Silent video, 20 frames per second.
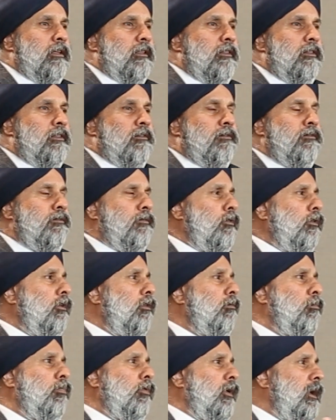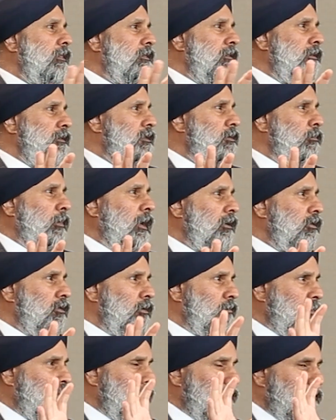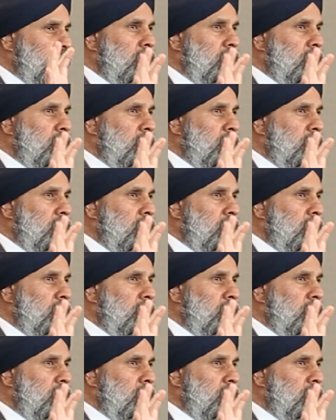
the full breadth and spectrum of